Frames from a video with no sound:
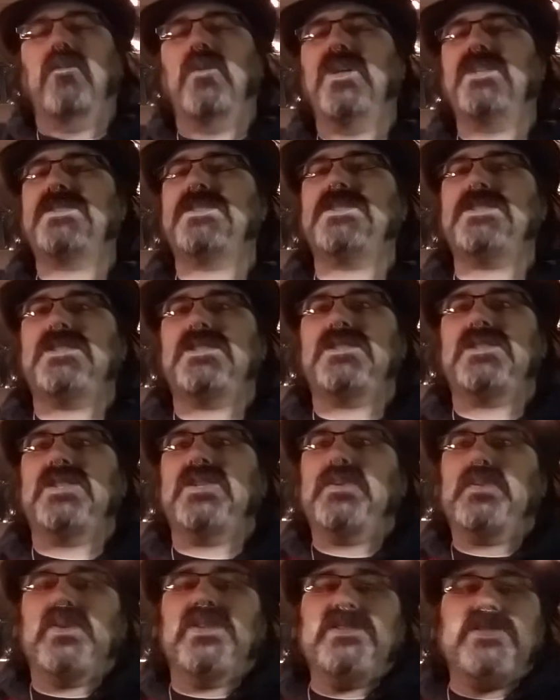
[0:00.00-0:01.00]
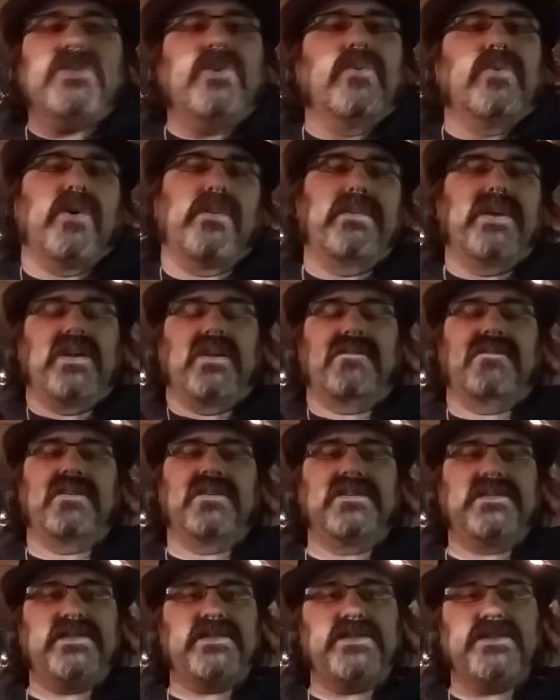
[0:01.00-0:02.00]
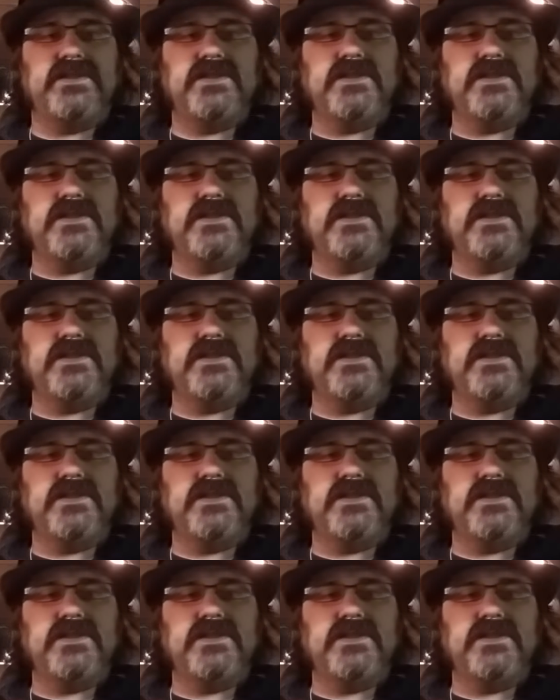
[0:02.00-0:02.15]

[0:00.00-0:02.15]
Which there was no real benefits.